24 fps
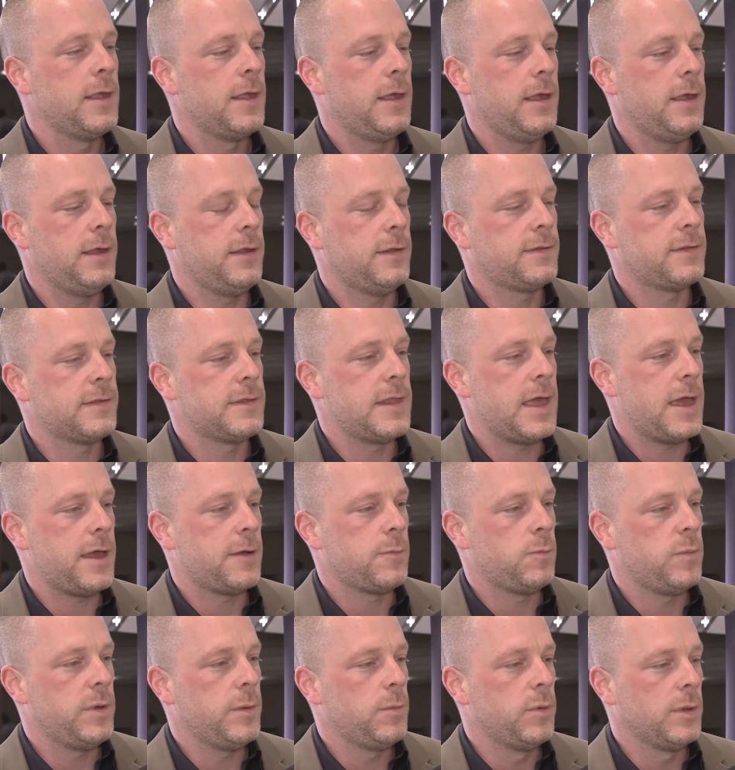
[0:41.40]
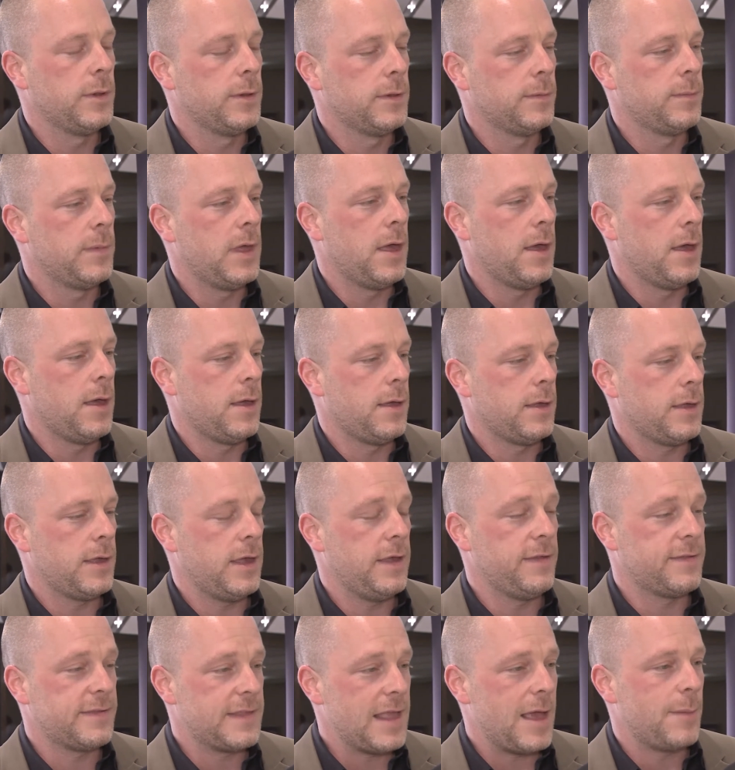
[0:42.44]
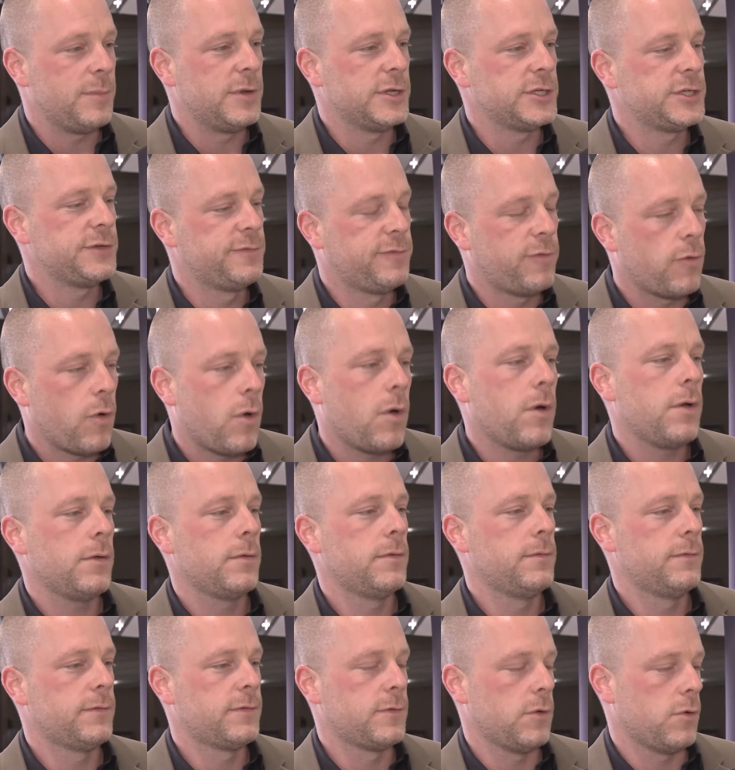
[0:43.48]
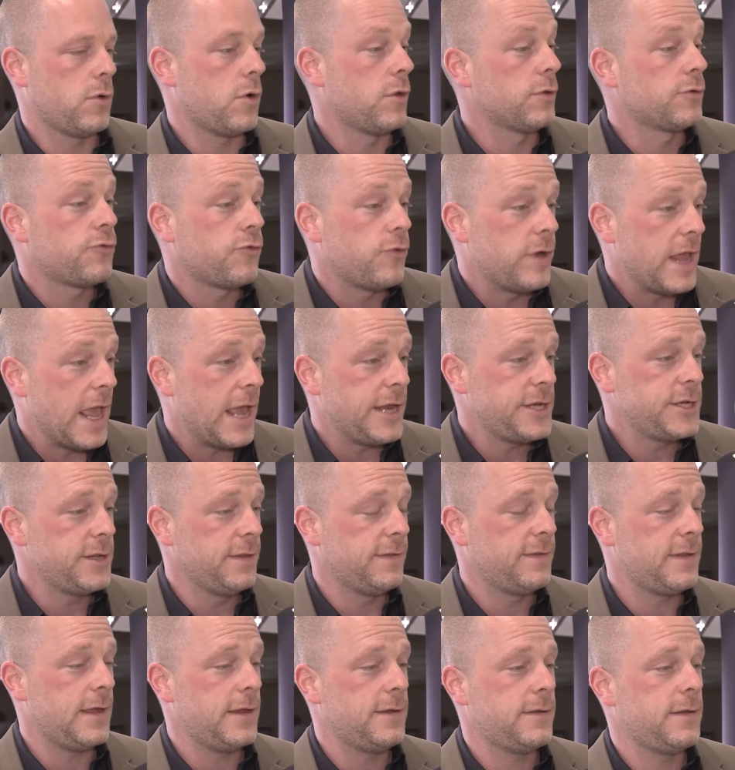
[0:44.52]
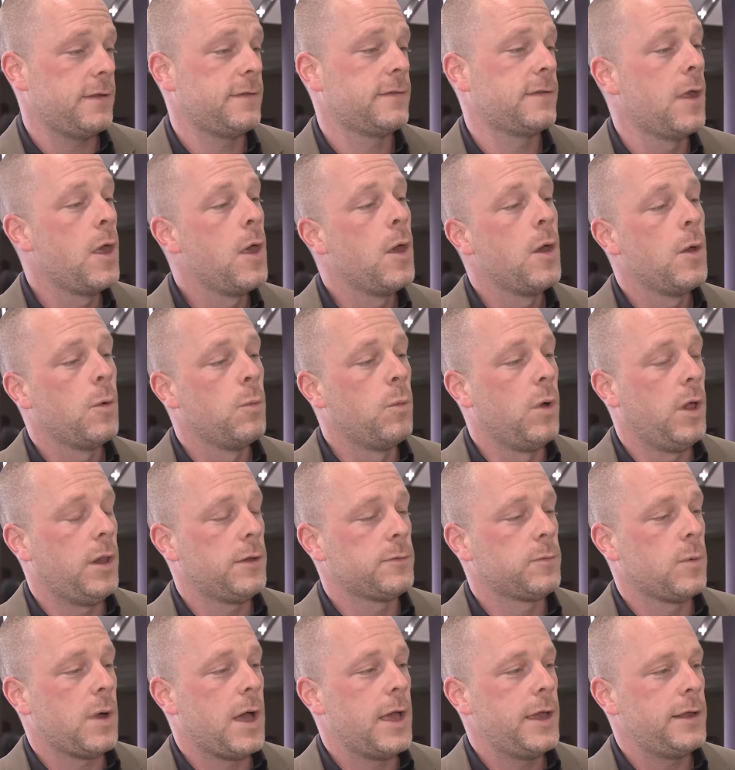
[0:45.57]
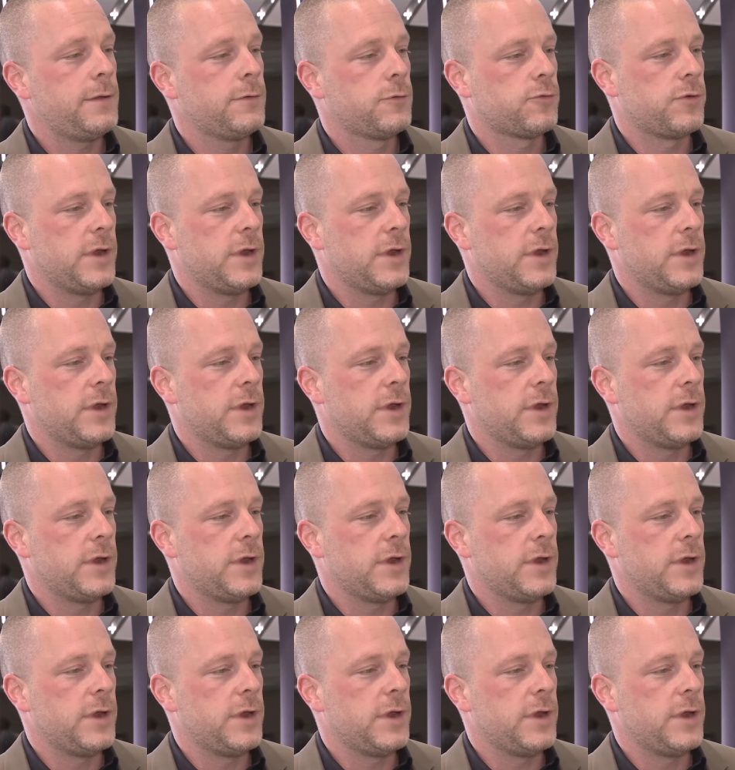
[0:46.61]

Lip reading: is that we will establish 4 so-called creation centers worldwide.